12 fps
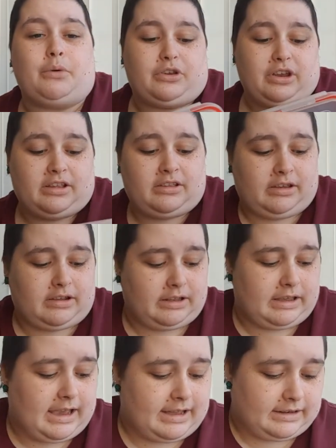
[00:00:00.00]
which isn't going to
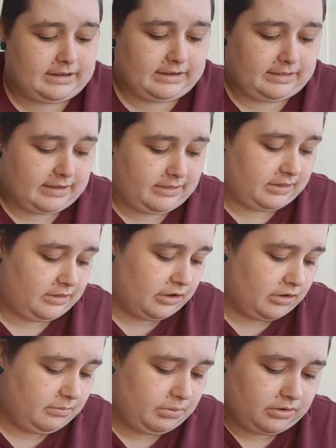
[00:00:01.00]
get added in there this
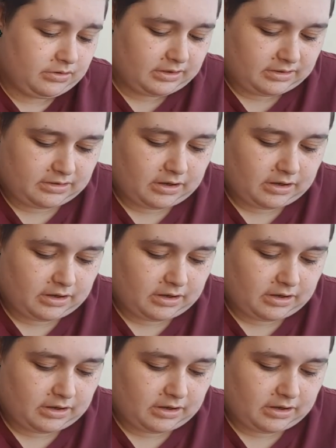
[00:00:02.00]
time because this